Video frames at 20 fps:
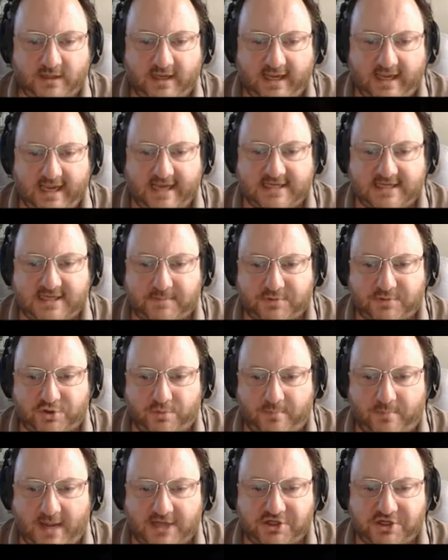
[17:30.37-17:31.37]

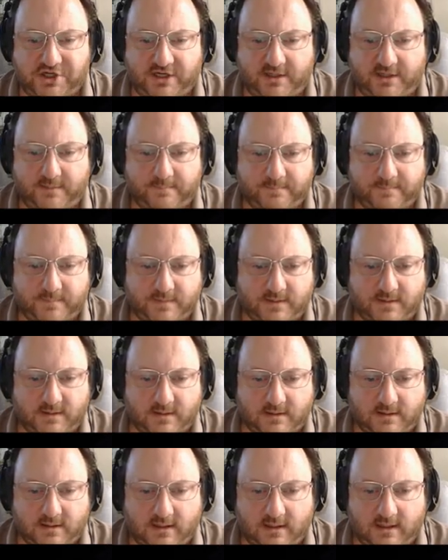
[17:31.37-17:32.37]
exceptional magic.
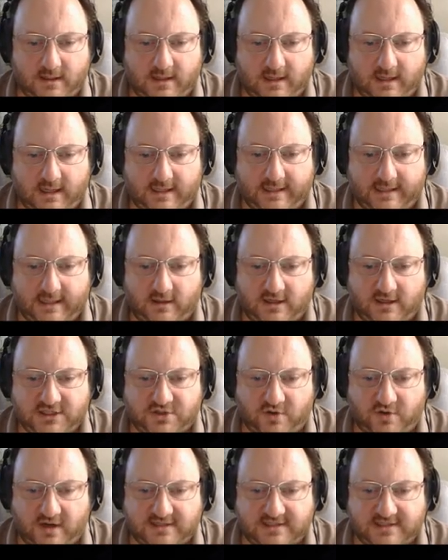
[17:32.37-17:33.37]
An ally
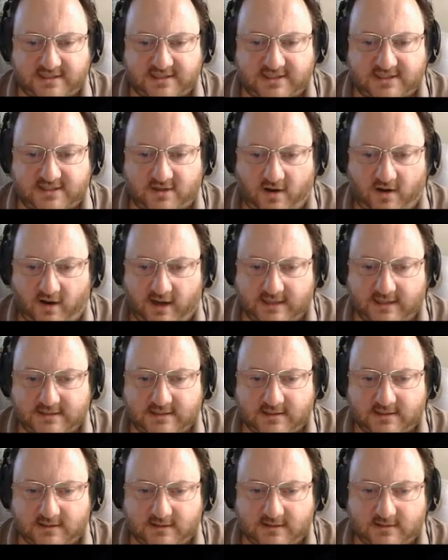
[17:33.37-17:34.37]
strikes at
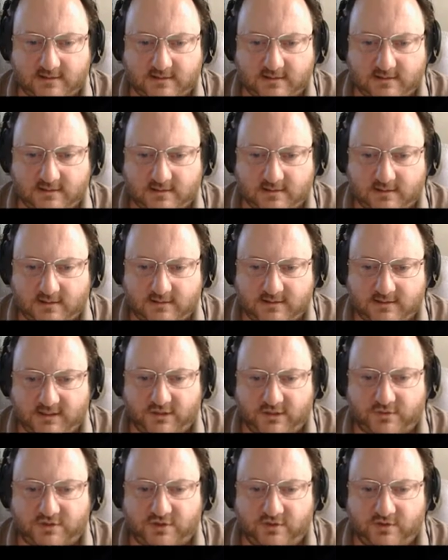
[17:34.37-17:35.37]
sight.
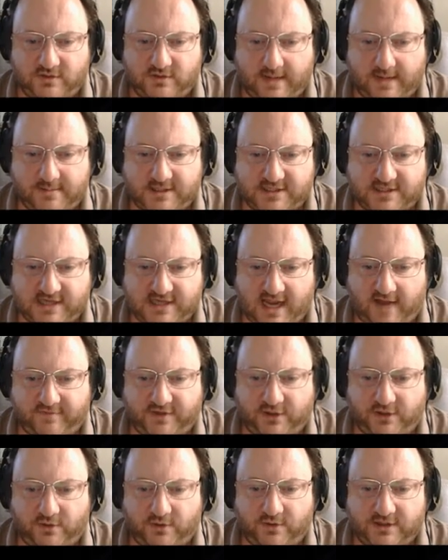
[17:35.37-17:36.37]
Deal 2 damage to
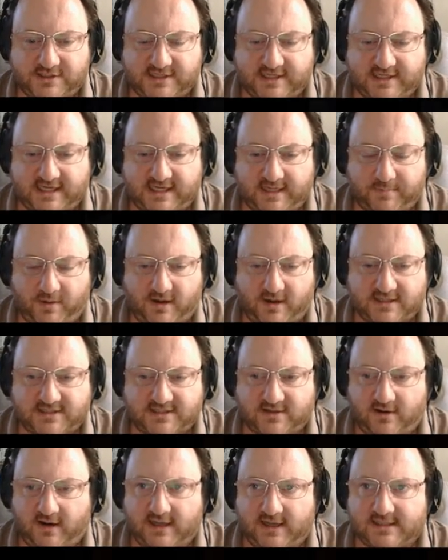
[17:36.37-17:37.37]
other units at nearby
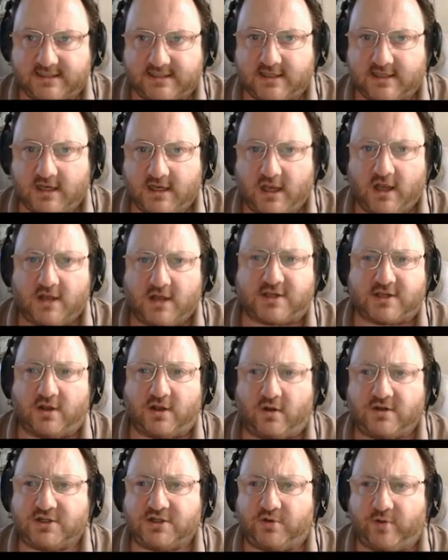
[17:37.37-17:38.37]
sites. So
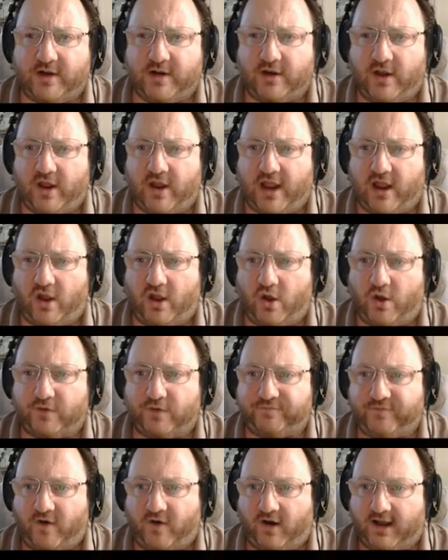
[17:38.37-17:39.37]
long as you're in
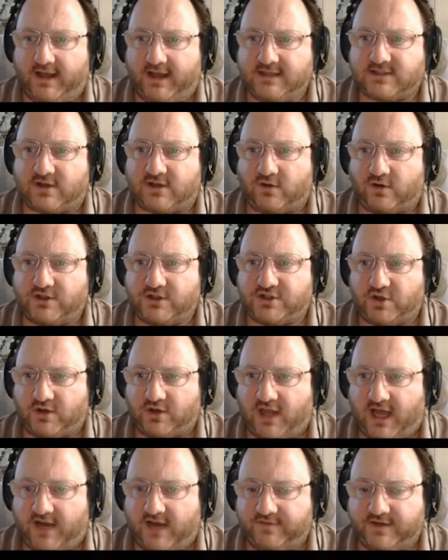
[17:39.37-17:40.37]
earth fire, so long as you're
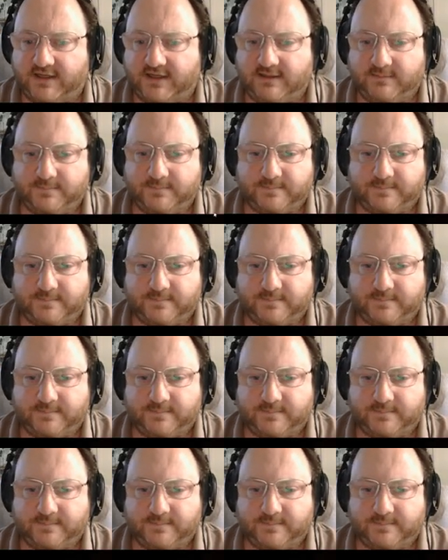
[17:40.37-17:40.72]
lava,